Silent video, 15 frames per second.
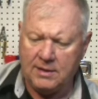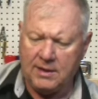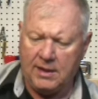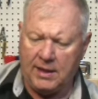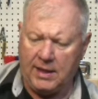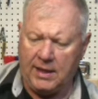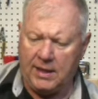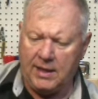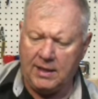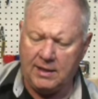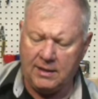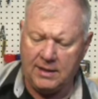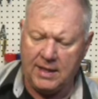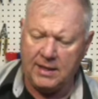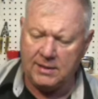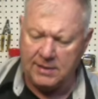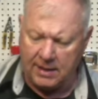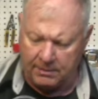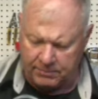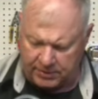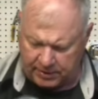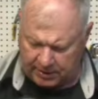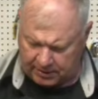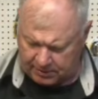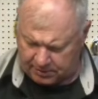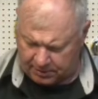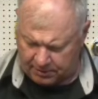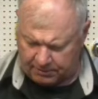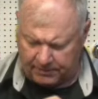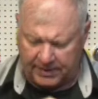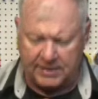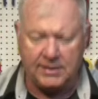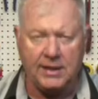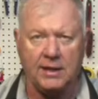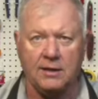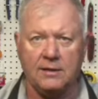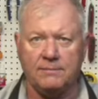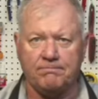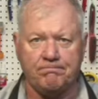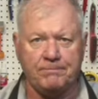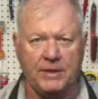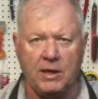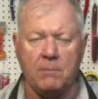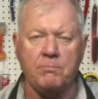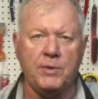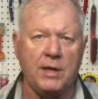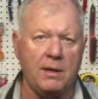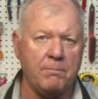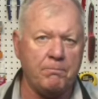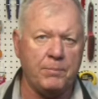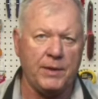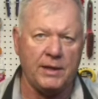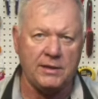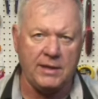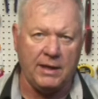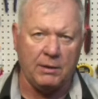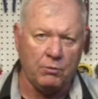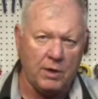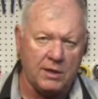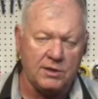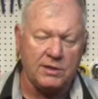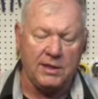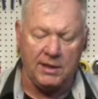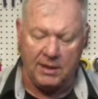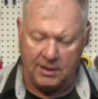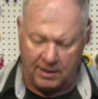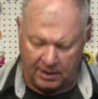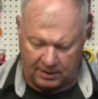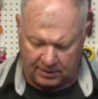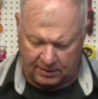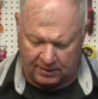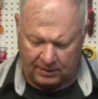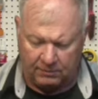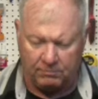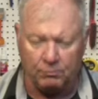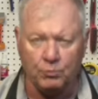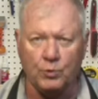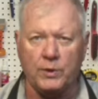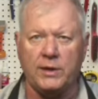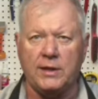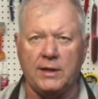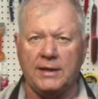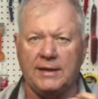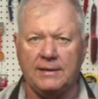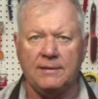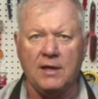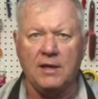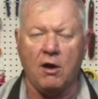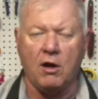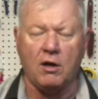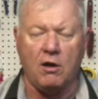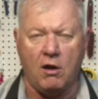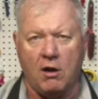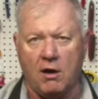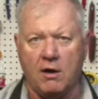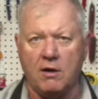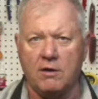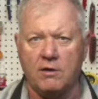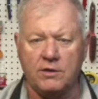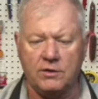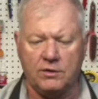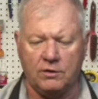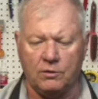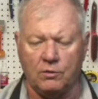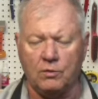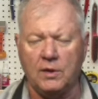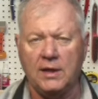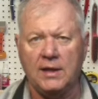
And a lot of times these get gummed up, they get rusty, they really are hard to